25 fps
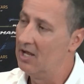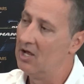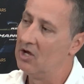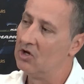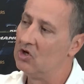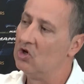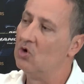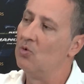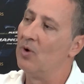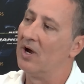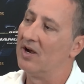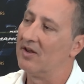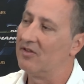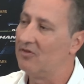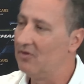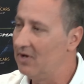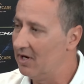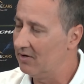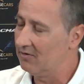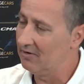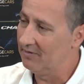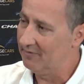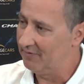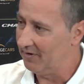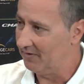You want
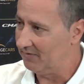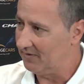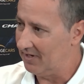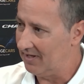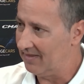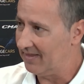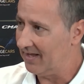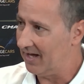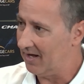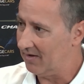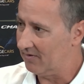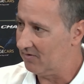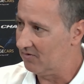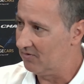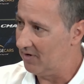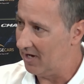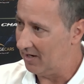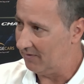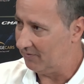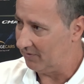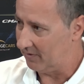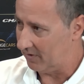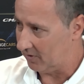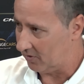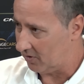350,000 rand
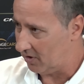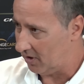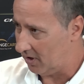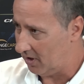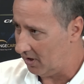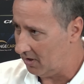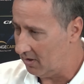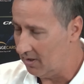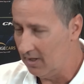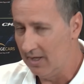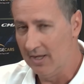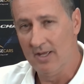for the car.